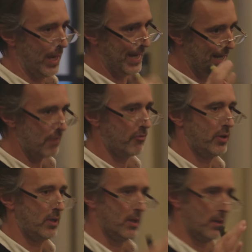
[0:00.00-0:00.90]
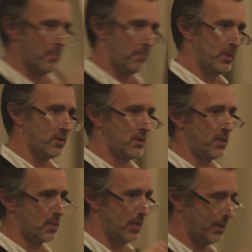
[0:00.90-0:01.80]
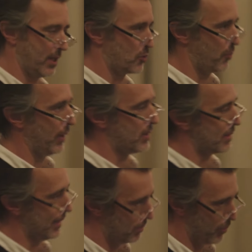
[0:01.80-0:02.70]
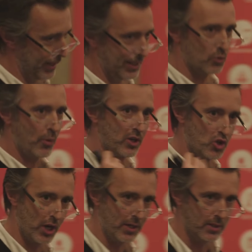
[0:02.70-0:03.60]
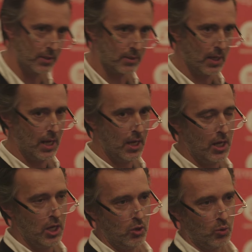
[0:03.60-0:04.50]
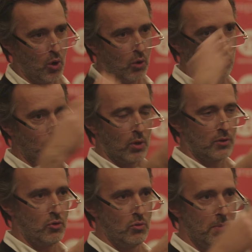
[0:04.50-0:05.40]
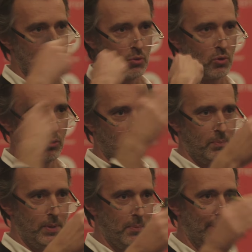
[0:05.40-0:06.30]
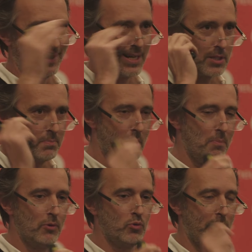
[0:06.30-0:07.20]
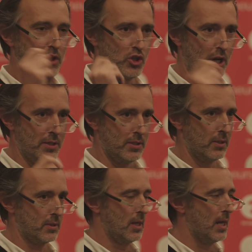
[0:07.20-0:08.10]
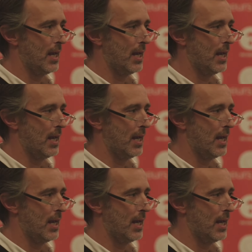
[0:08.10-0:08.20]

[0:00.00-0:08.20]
In every business, it takes place in the brain. This way it changes. You talk to consumers, you talk to people, and there's a moment where it changes.